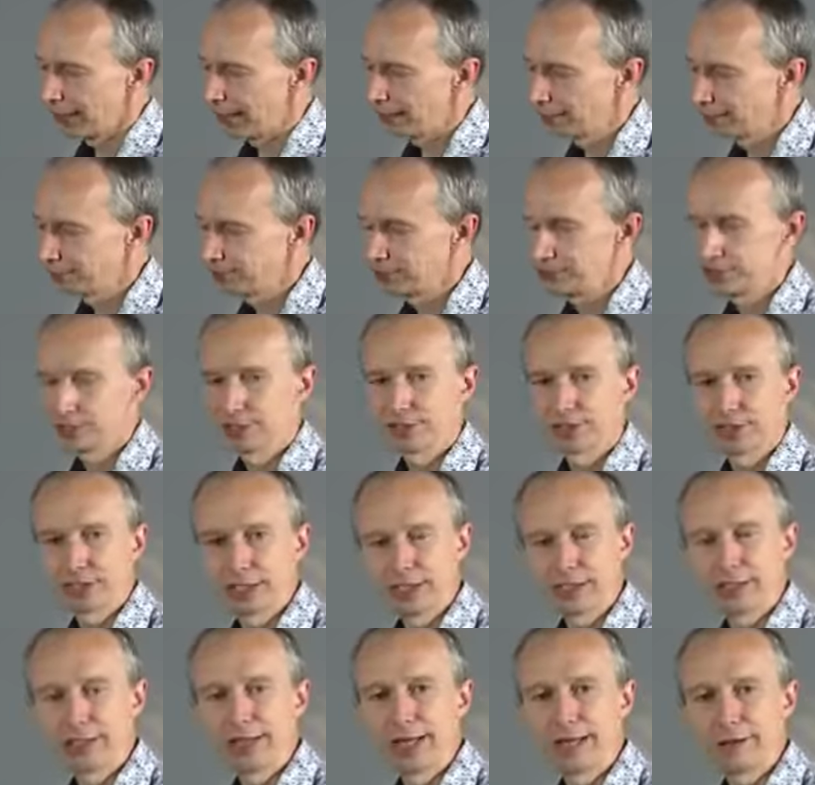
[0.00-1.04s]

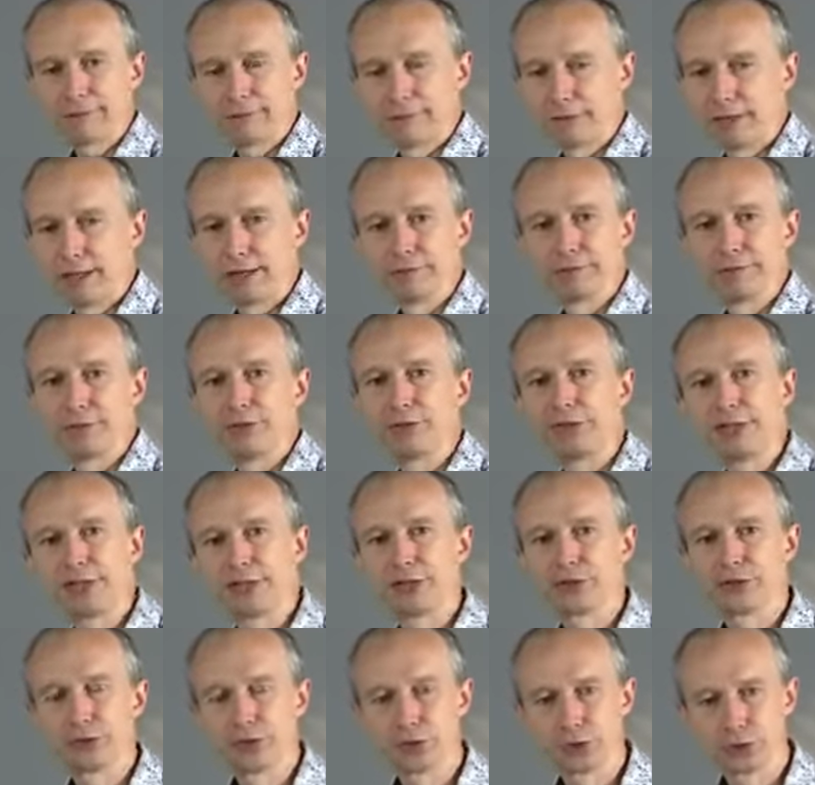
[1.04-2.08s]
f16, f11
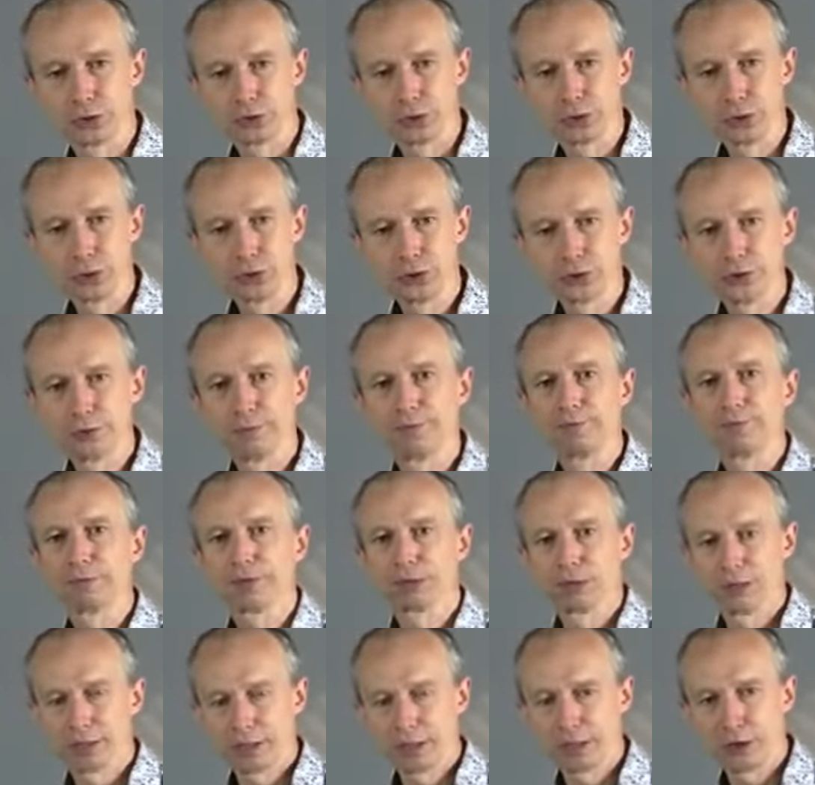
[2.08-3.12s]
is not good,
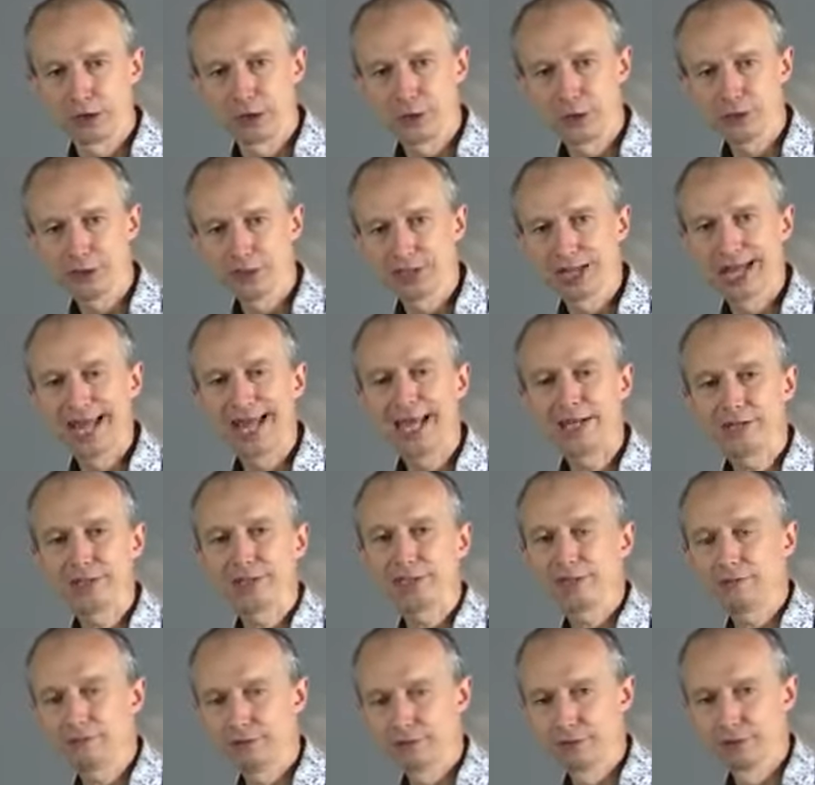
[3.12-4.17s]
and use
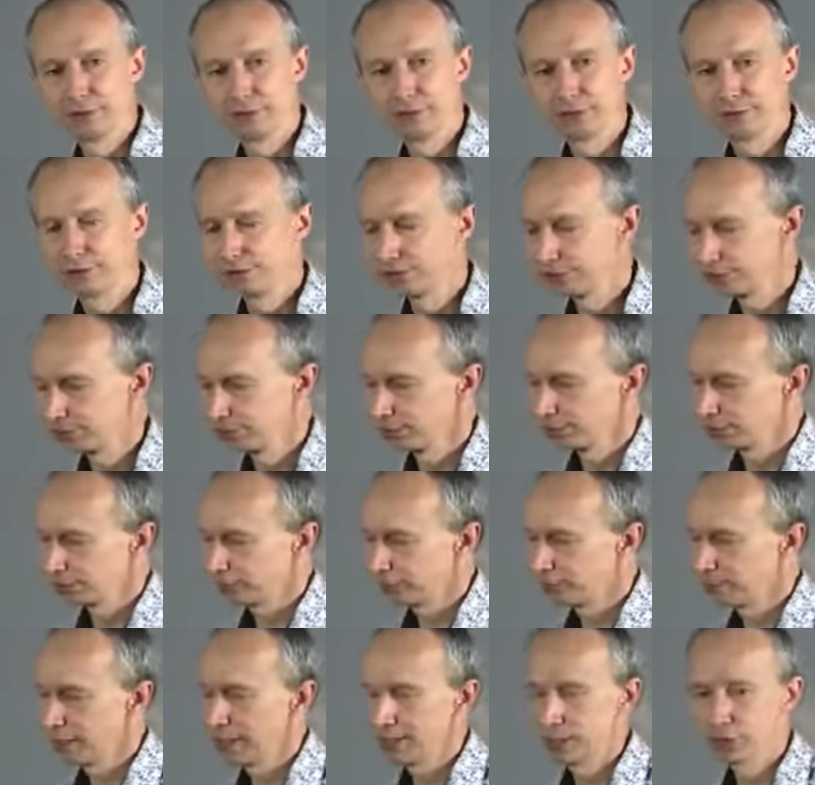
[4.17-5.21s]
ND filters
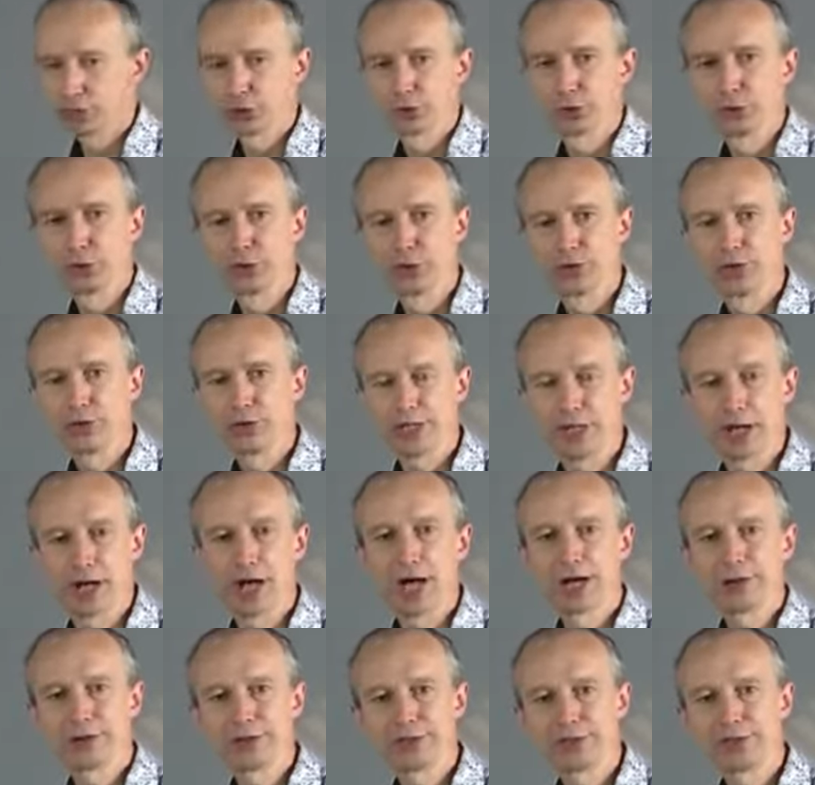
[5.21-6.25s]
to make sure that the
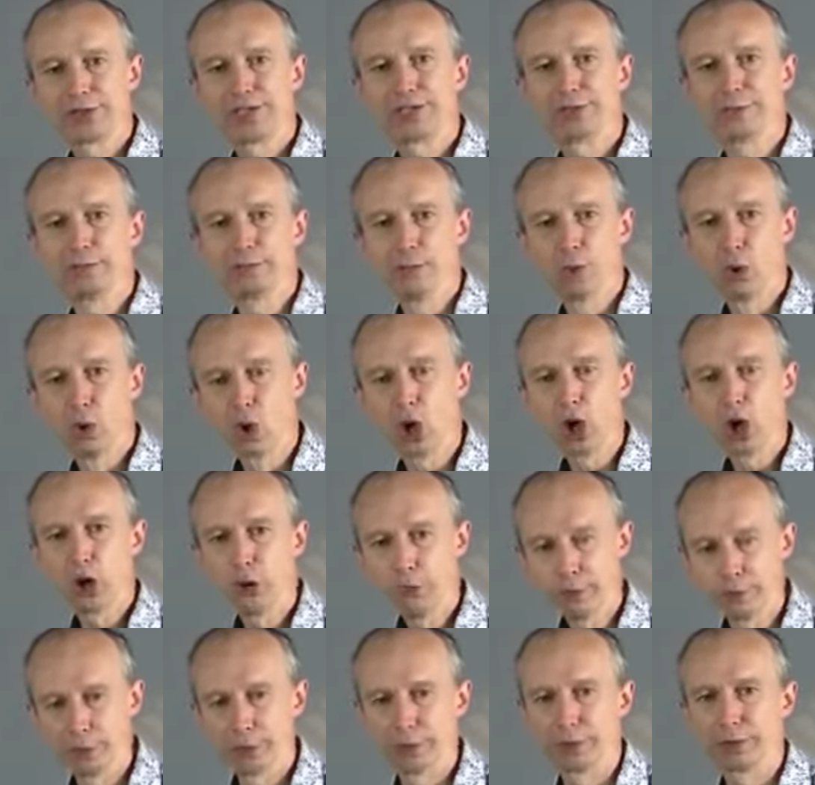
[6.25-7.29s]
iris is more
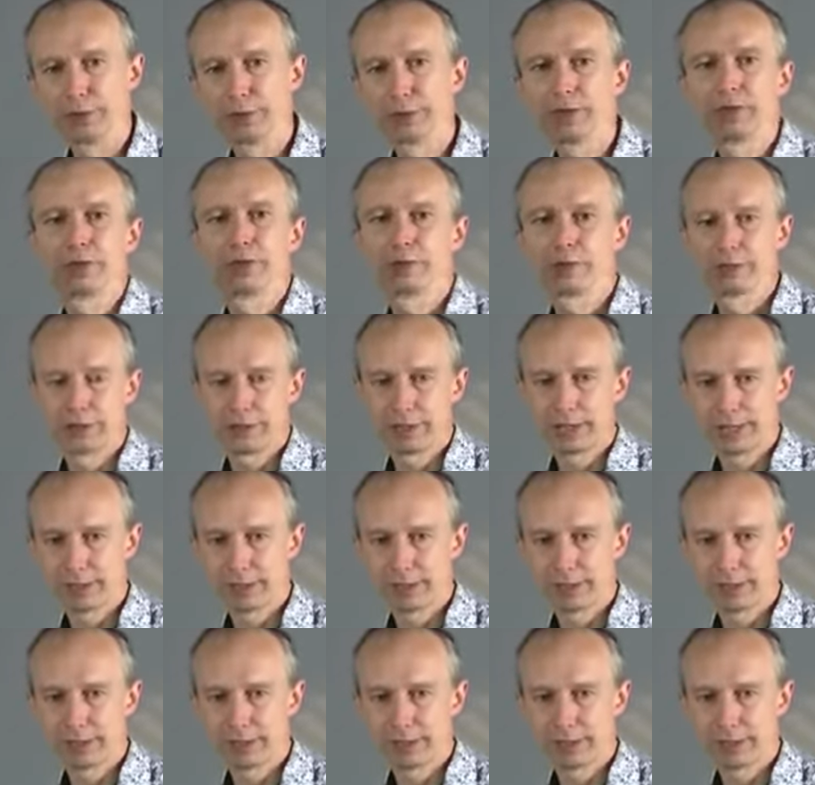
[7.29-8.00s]
open than